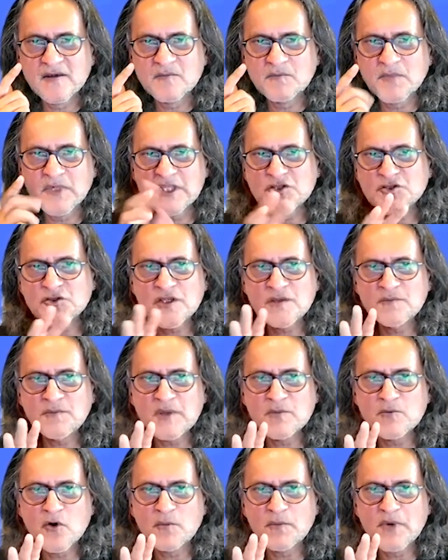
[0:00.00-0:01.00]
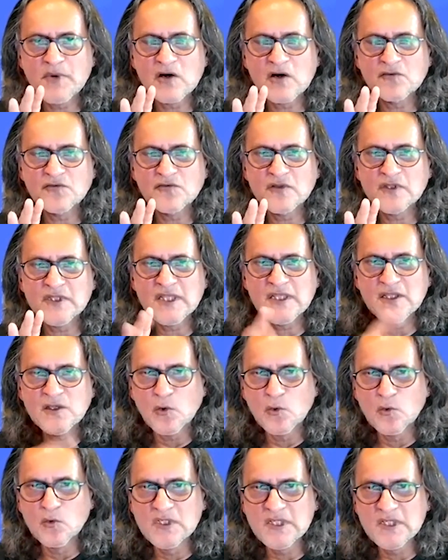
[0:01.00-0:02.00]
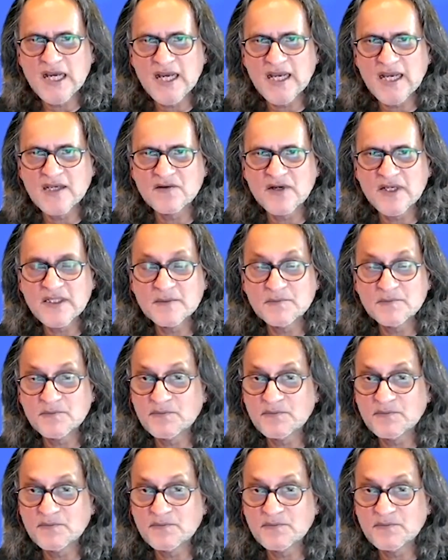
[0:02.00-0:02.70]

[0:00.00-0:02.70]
but it shouldn't be more powerful than the old eye, right?